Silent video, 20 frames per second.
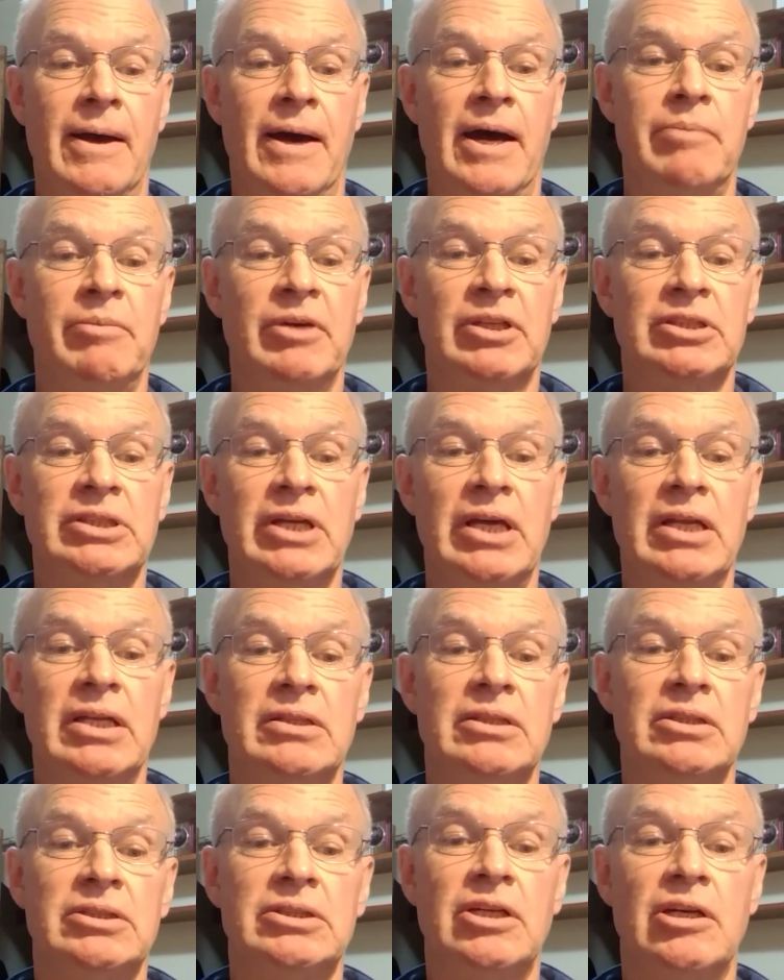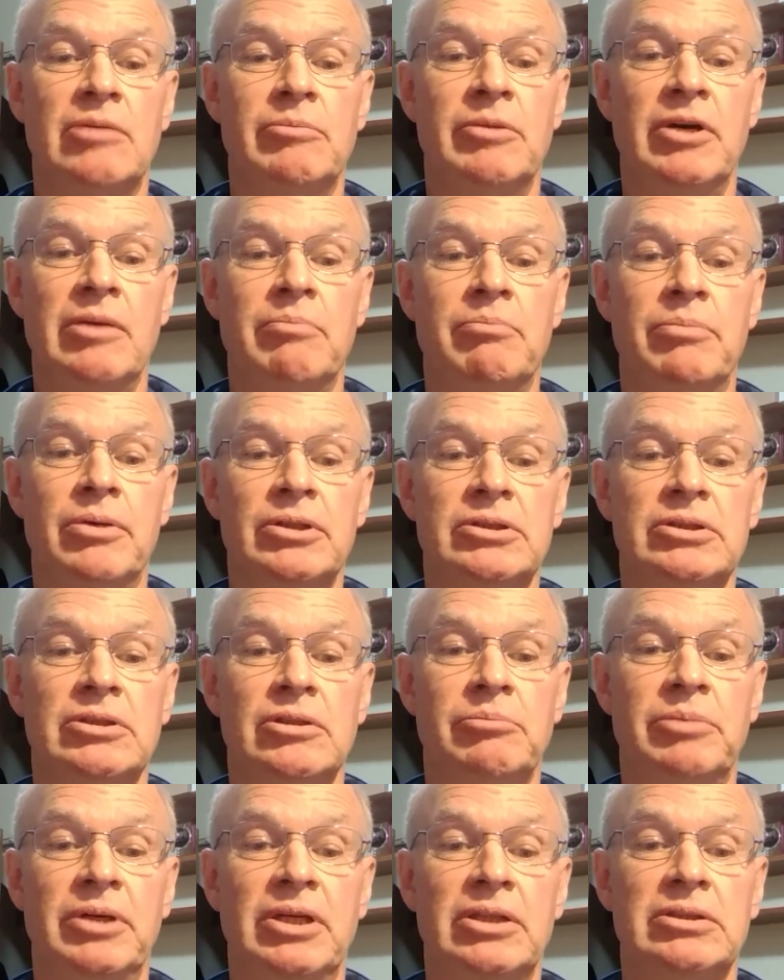I'm excited to share my
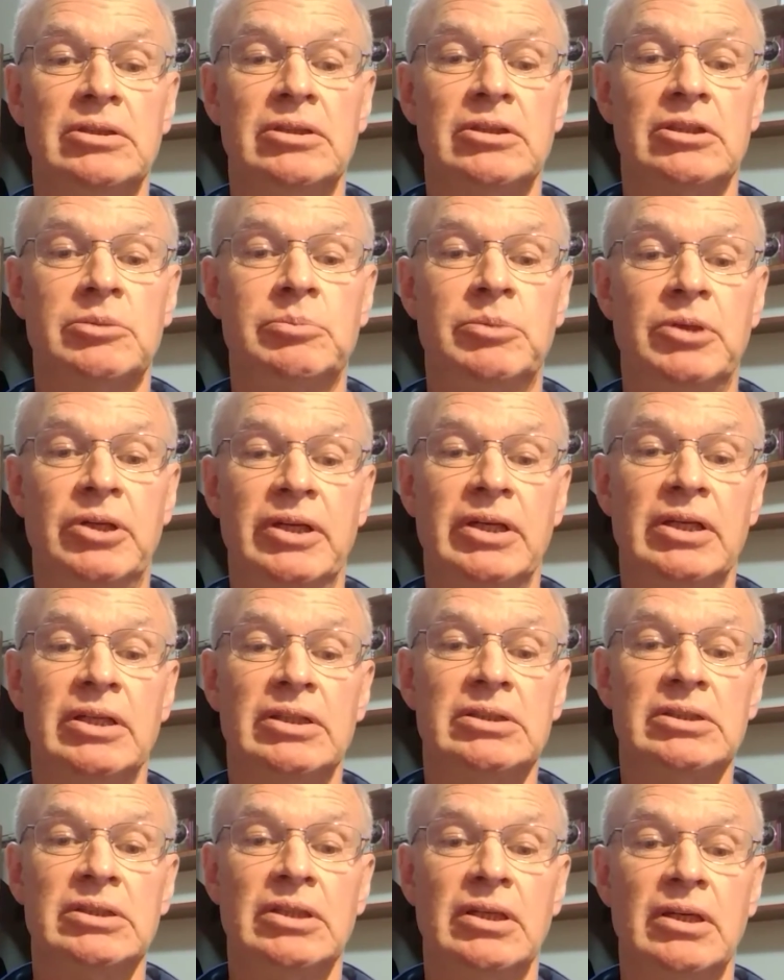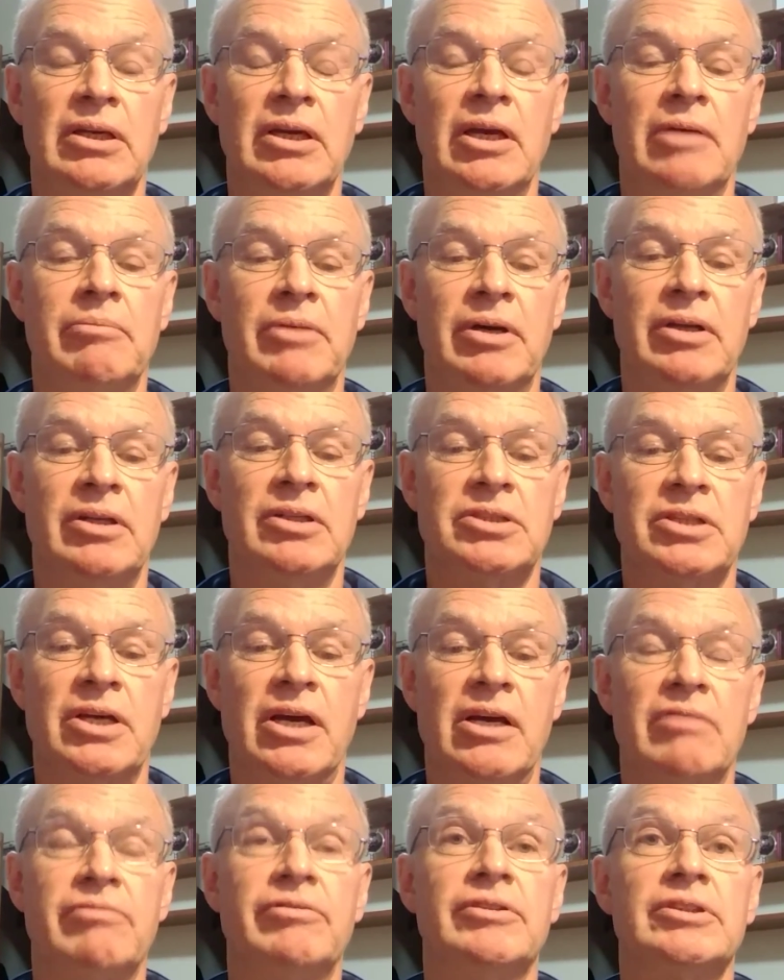personal patient experience and my desire for